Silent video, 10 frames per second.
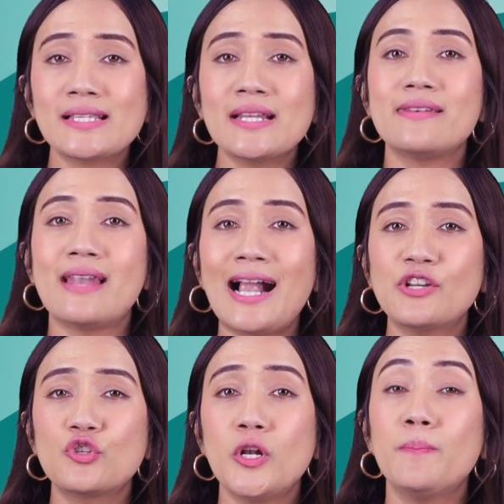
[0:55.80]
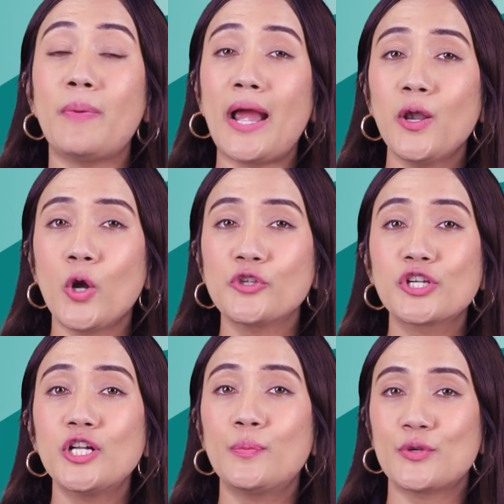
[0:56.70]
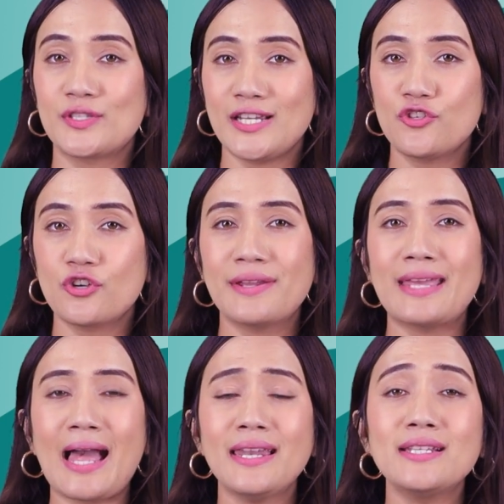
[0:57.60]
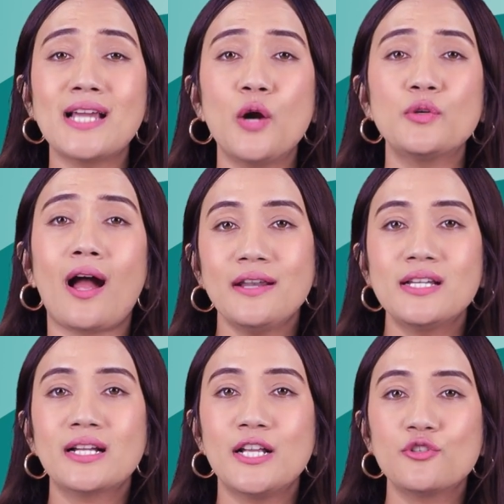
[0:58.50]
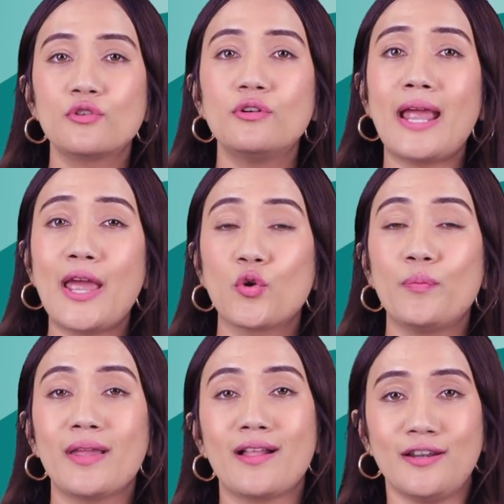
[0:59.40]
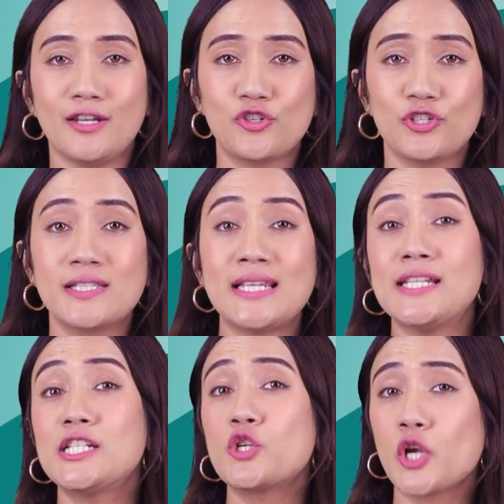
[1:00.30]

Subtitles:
is a natural biological procedure carried out under controlled aerobic conditions and it